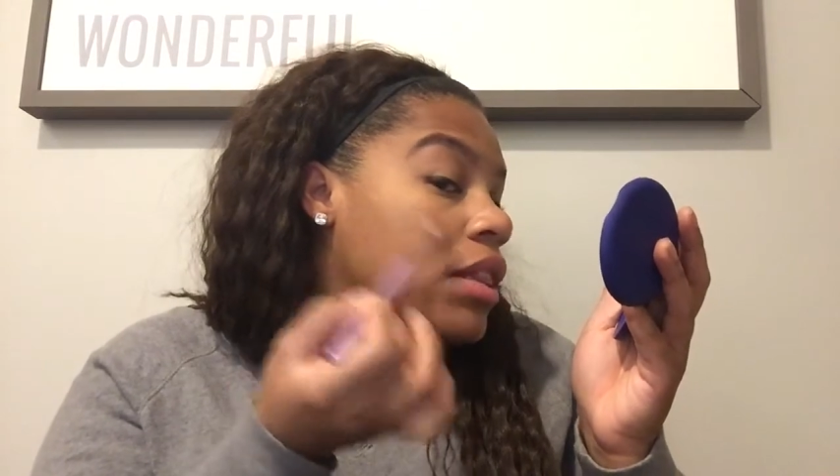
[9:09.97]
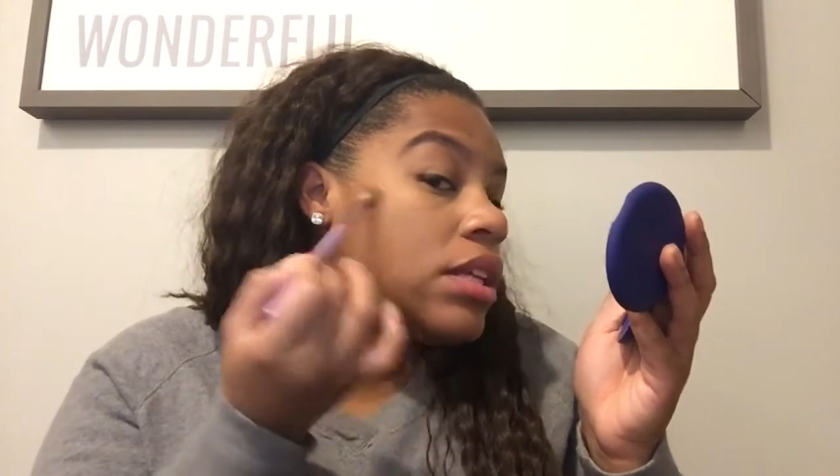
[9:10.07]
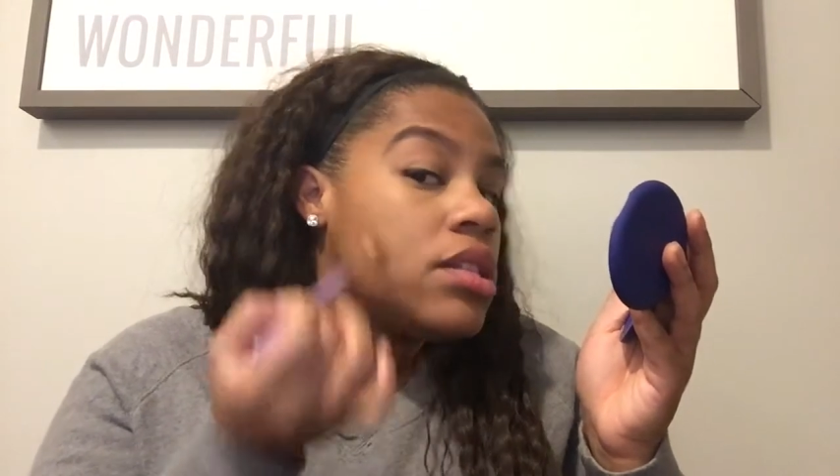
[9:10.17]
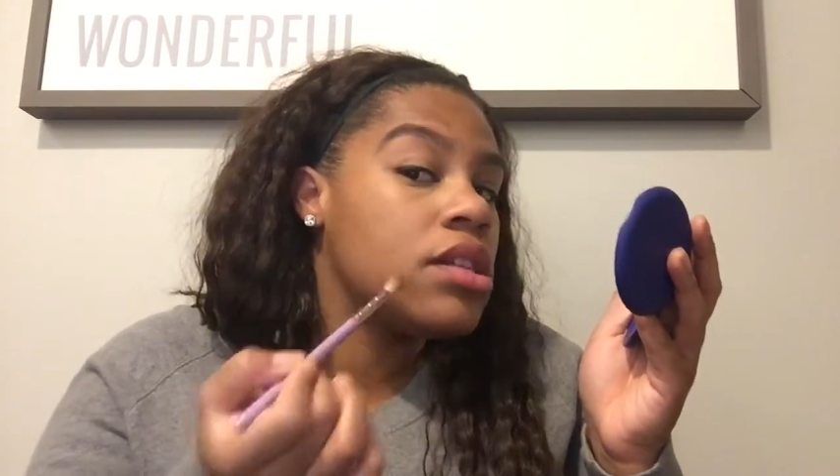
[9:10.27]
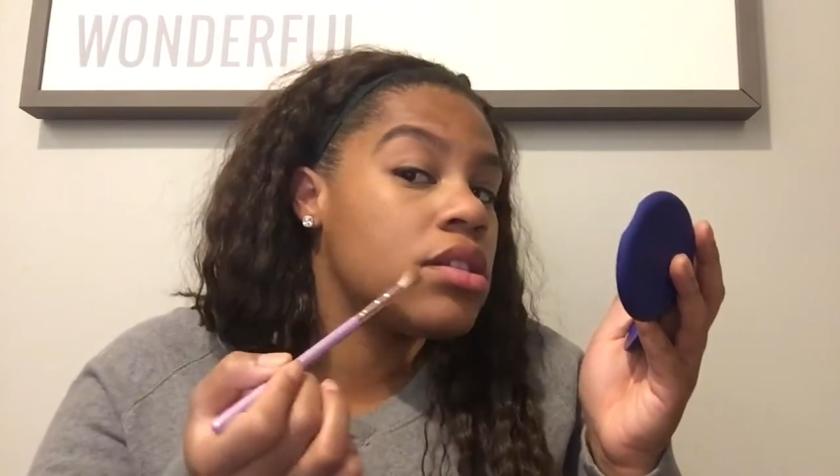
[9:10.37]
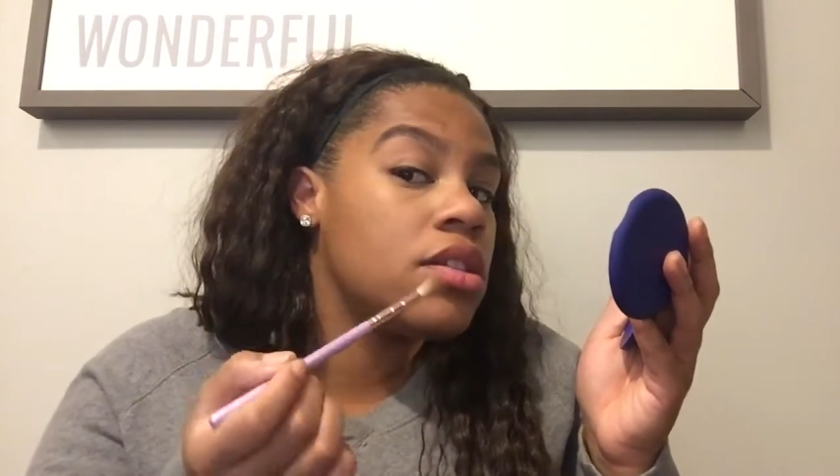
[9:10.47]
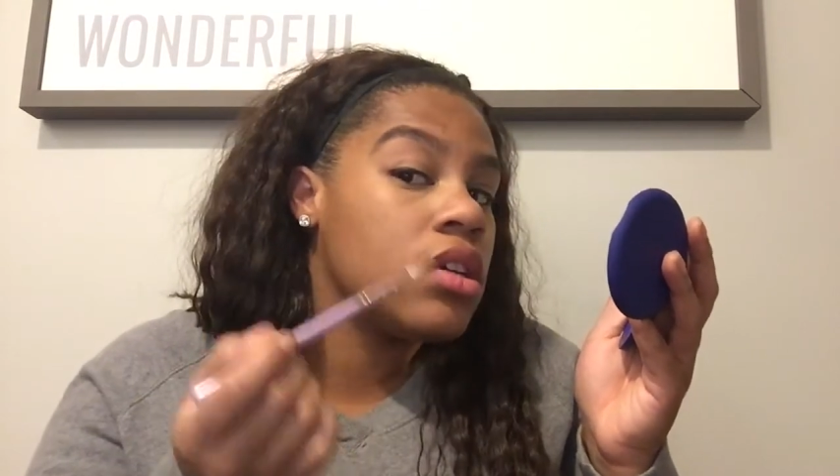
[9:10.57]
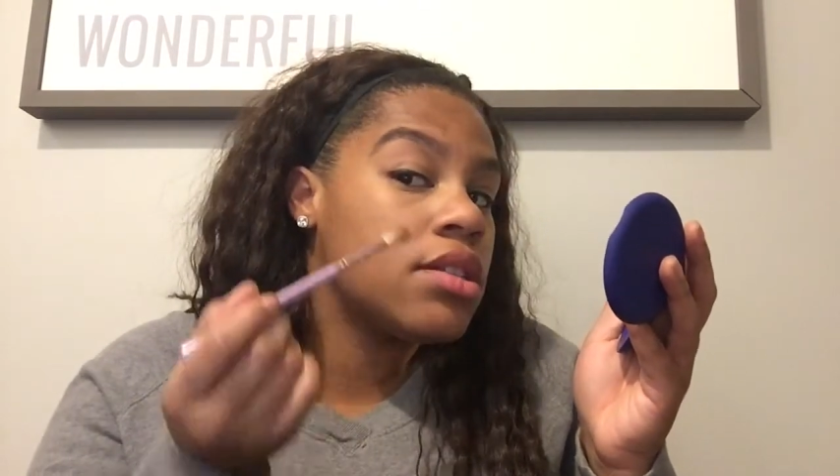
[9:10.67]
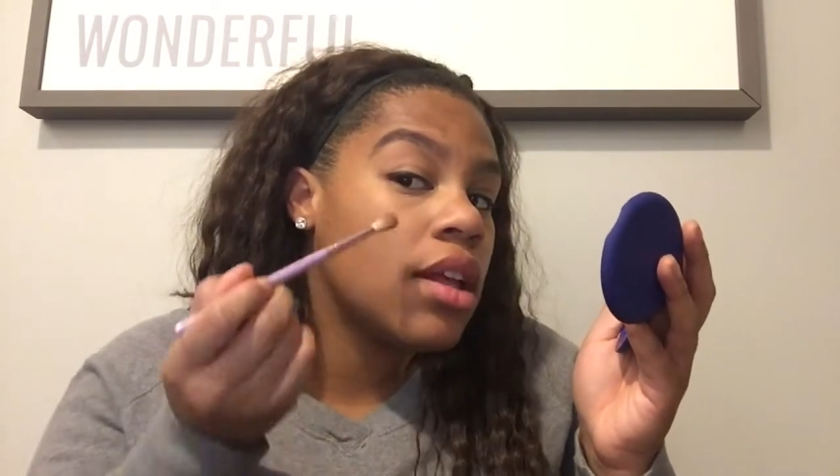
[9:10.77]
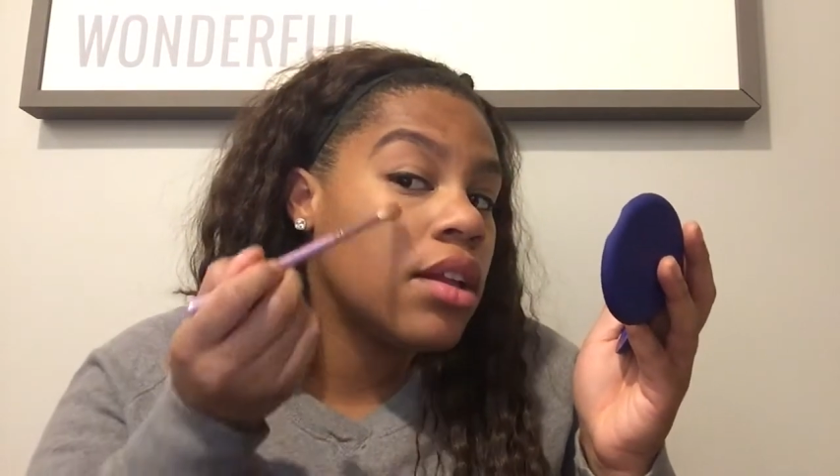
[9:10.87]
This is
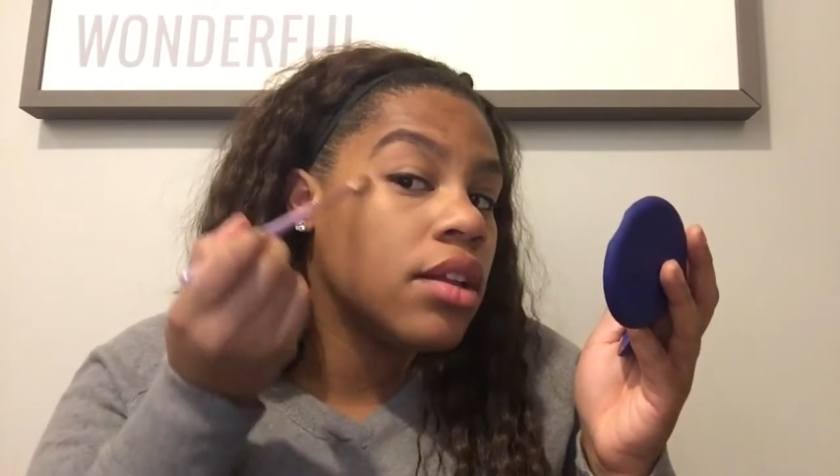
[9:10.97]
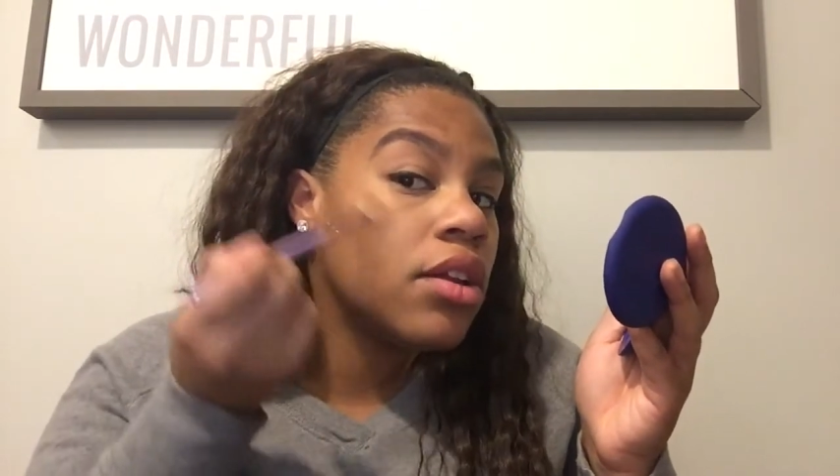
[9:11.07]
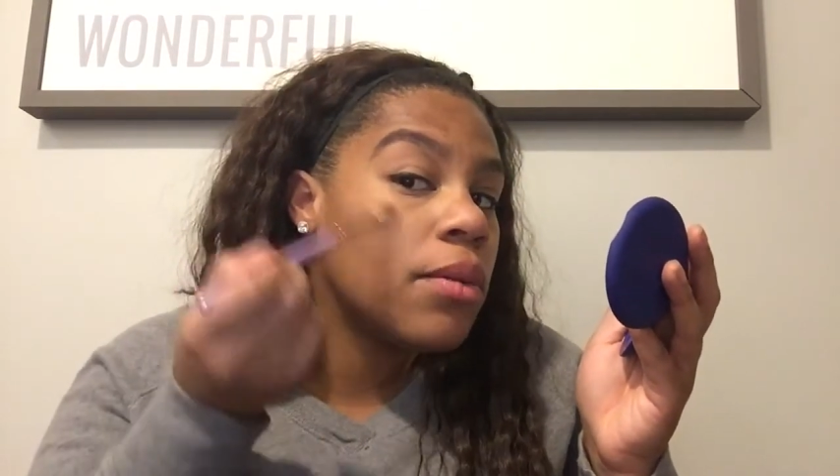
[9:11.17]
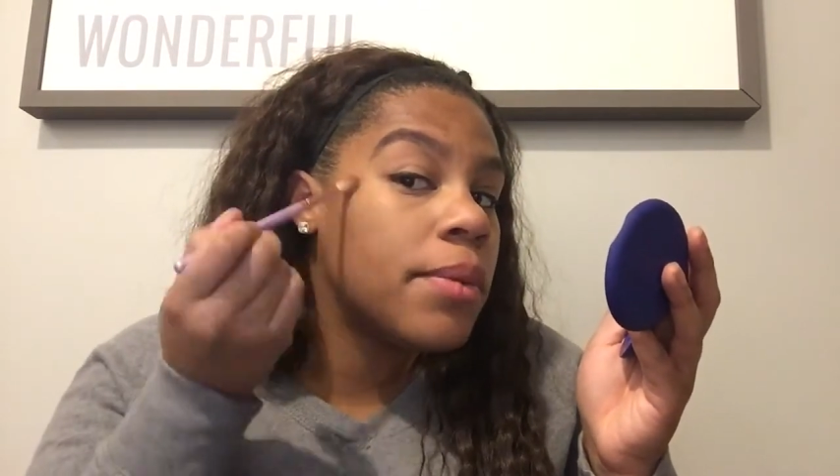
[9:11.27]
just a little